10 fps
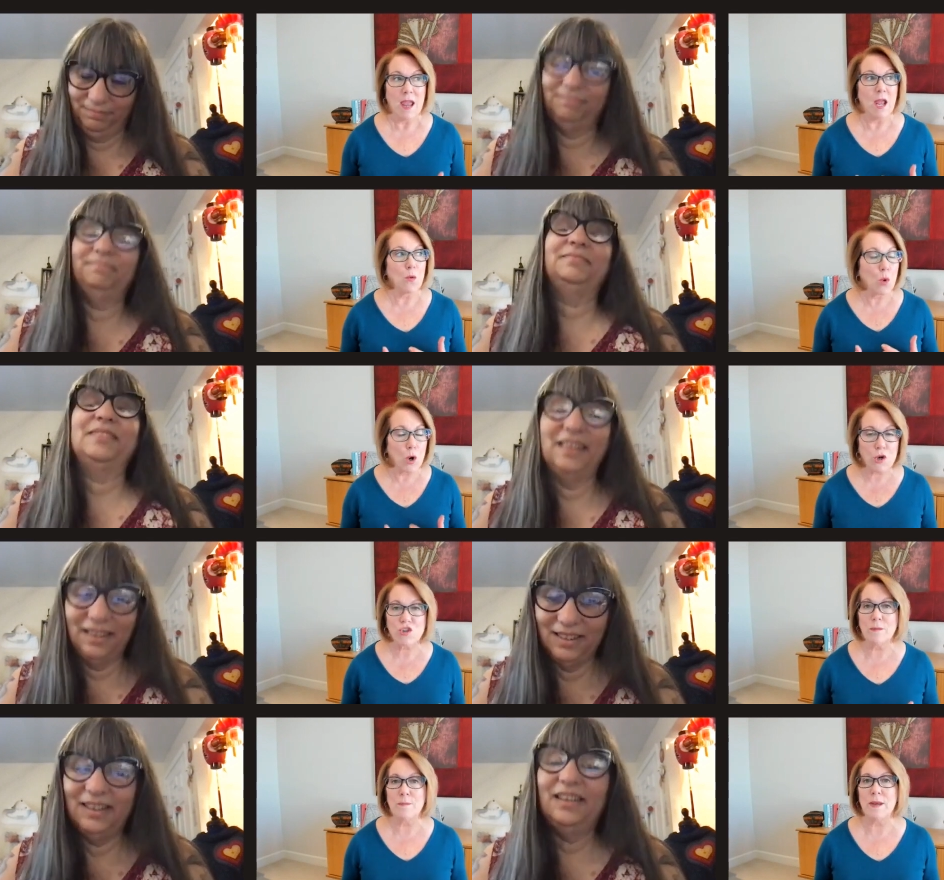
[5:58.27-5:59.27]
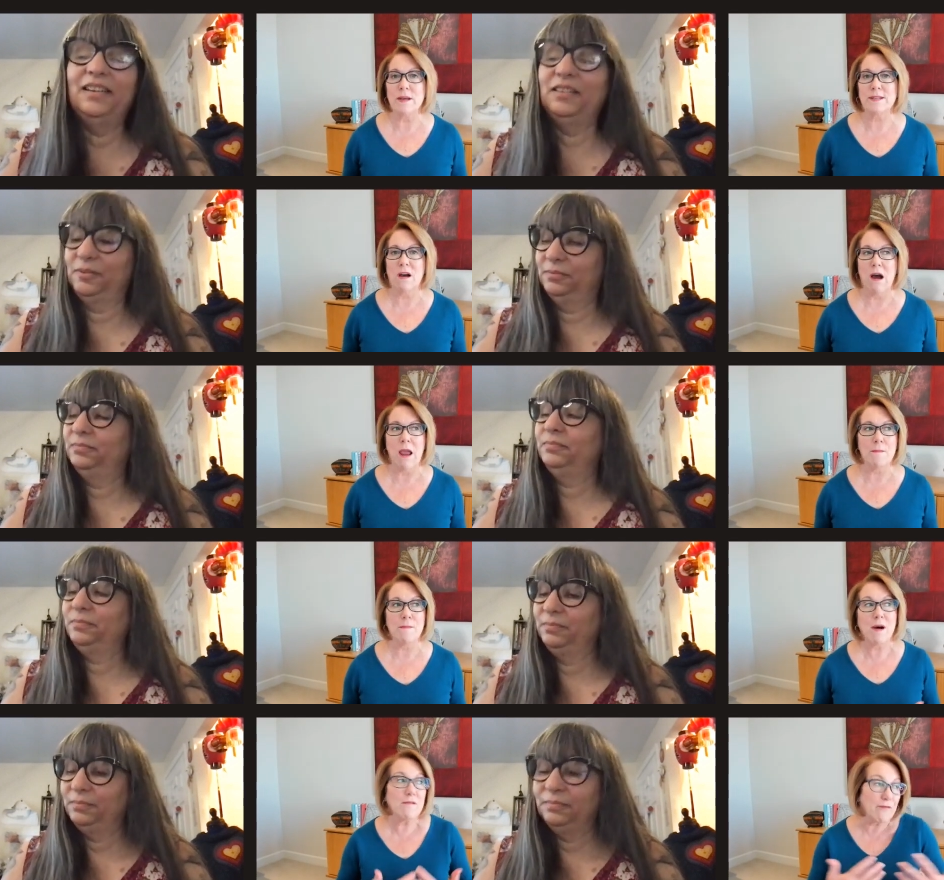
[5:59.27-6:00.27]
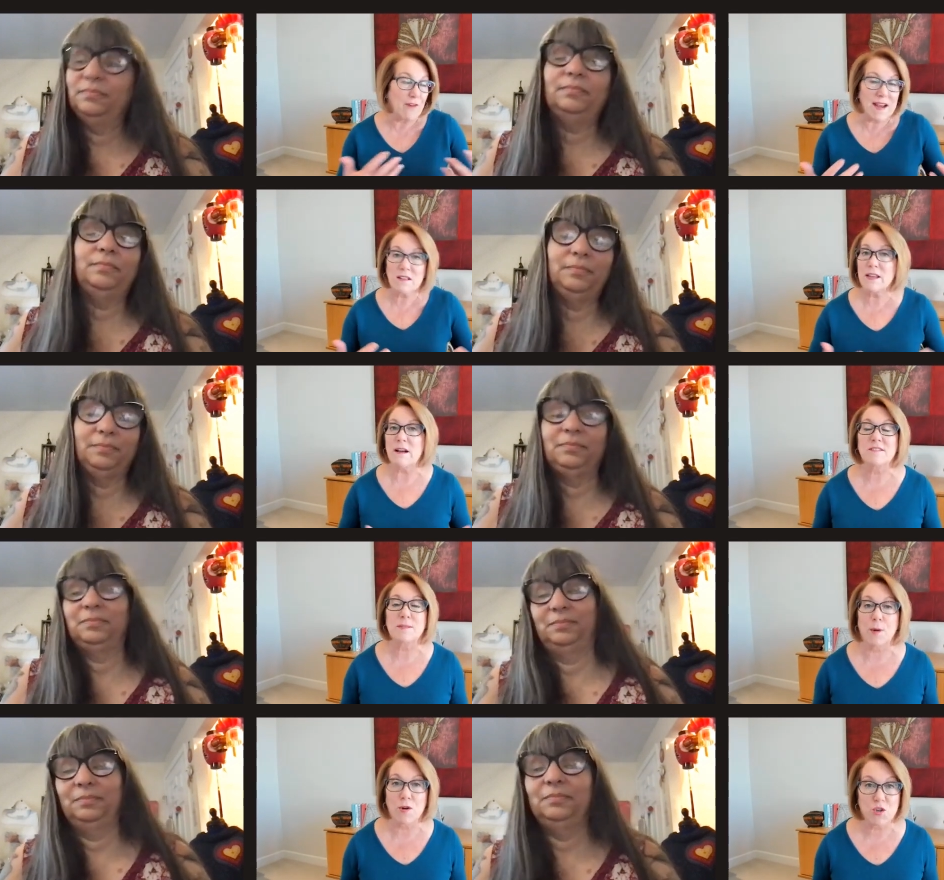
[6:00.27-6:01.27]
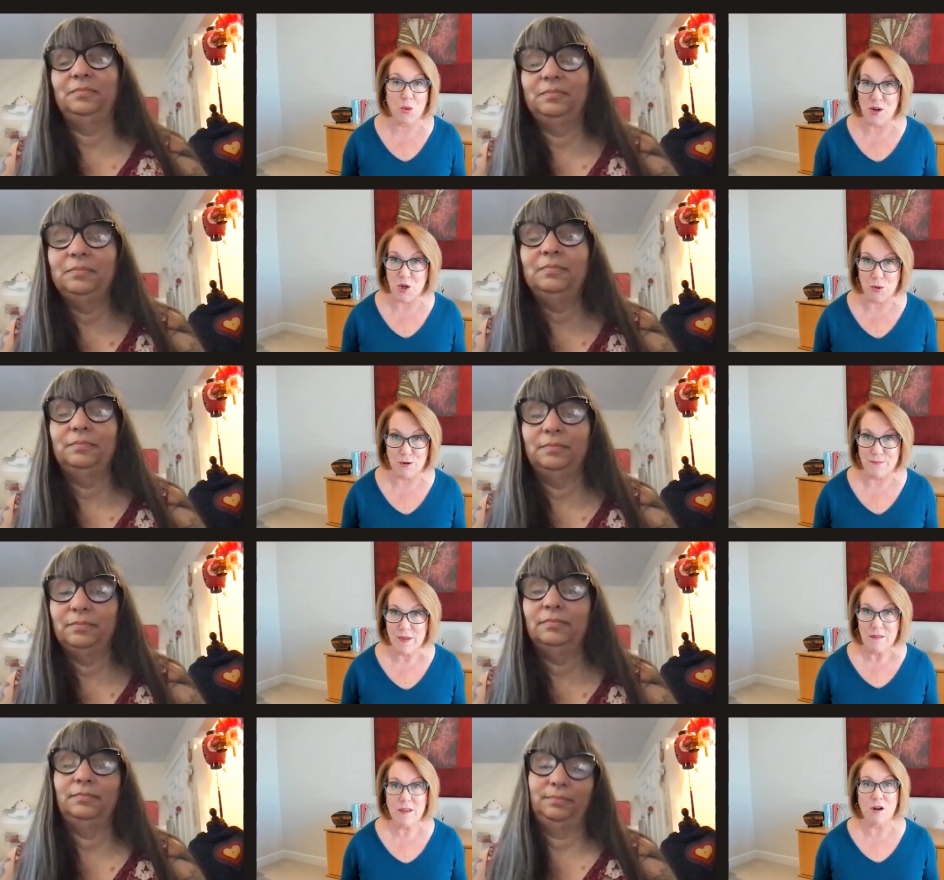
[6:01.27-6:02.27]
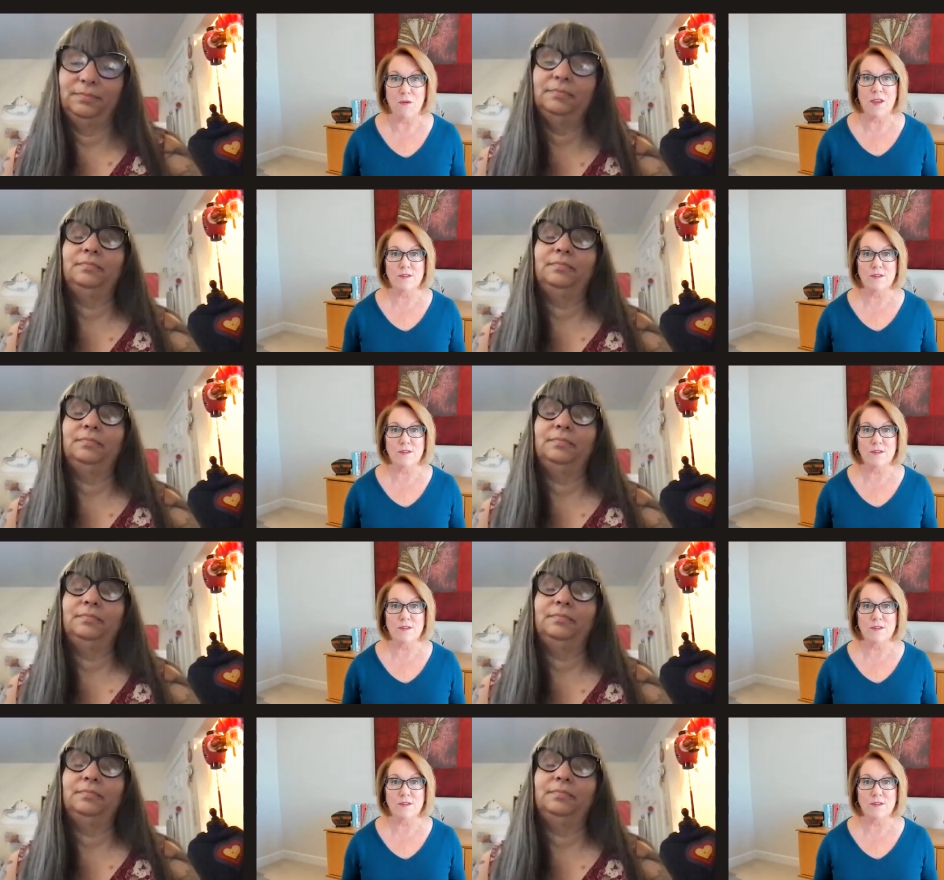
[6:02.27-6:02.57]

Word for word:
Speaker 1: And work should be a time, frankly, of spiritual renewal. You know,